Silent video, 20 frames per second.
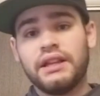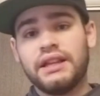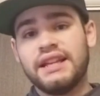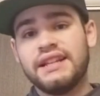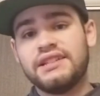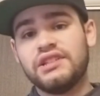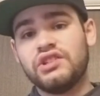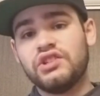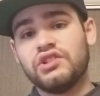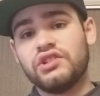
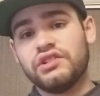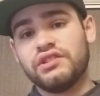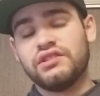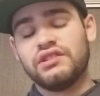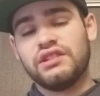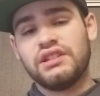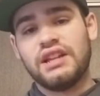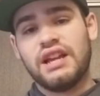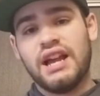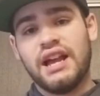It's just
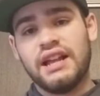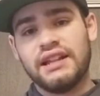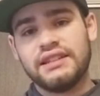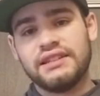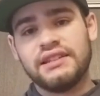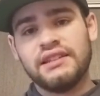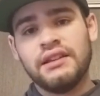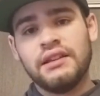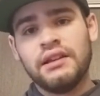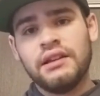not
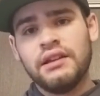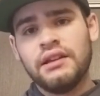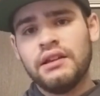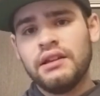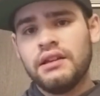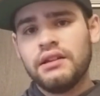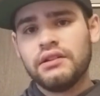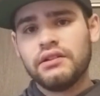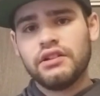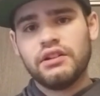
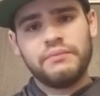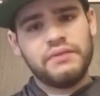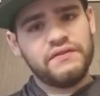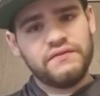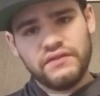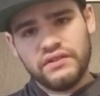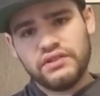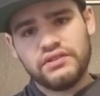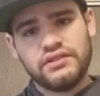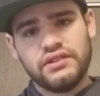going to be
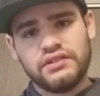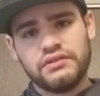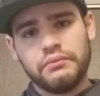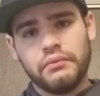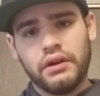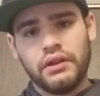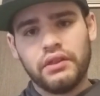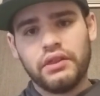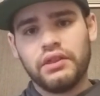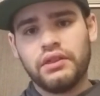finished this
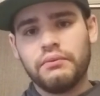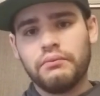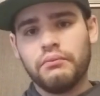month,